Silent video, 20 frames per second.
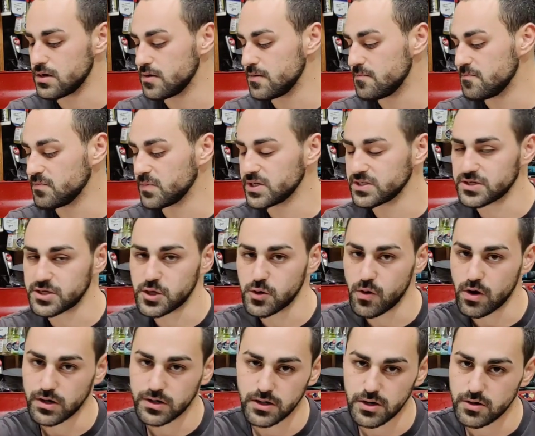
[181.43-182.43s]
There's a
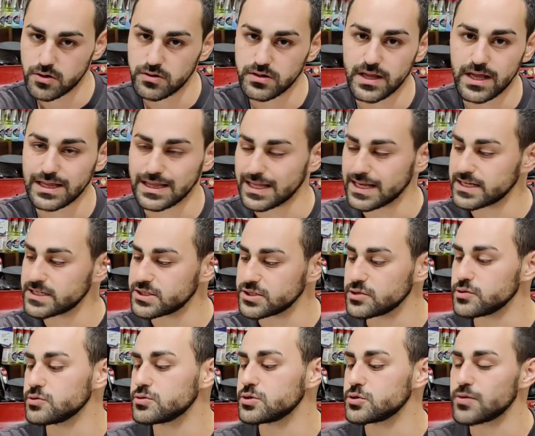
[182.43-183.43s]
QR code that
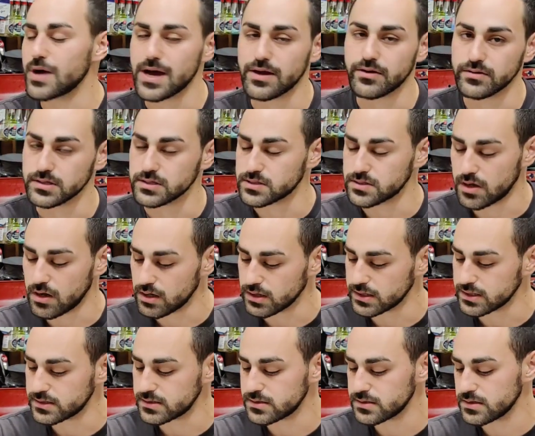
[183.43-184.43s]
links you to how to
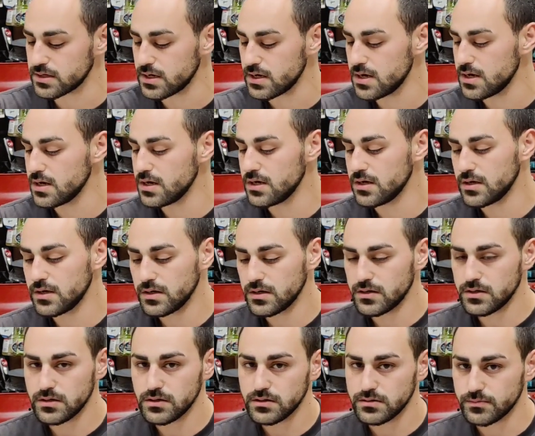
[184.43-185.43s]
install it,
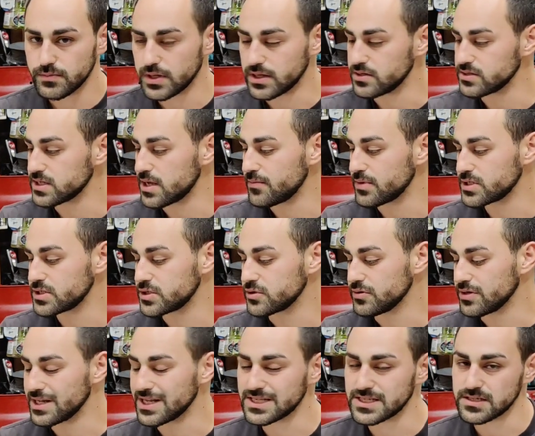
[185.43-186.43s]
but there's not much
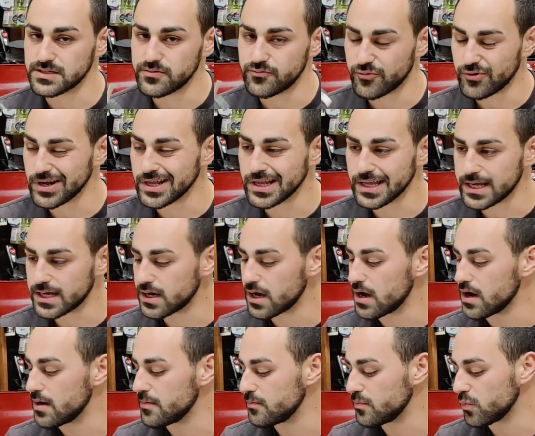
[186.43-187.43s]
to it. It doesn't really
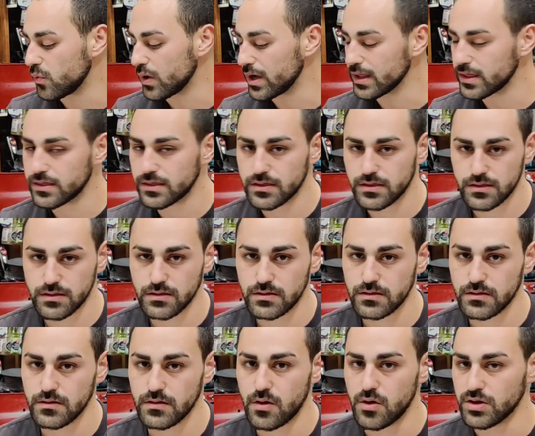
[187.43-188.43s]
come
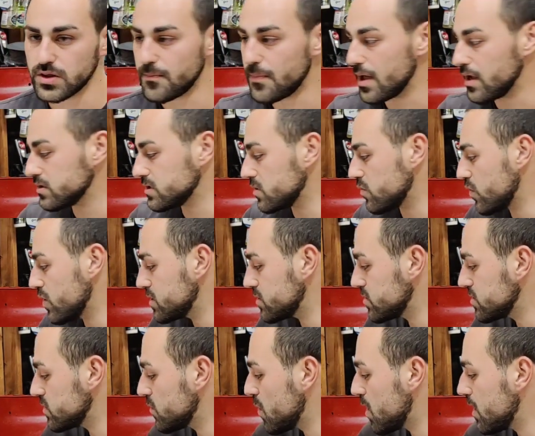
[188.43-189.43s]
with all the bells and
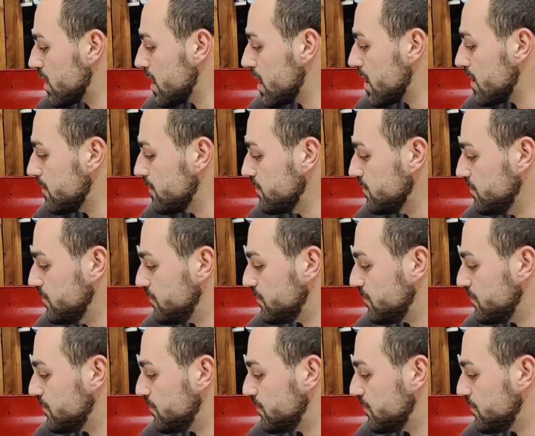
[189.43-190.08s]
whistles and whatnot.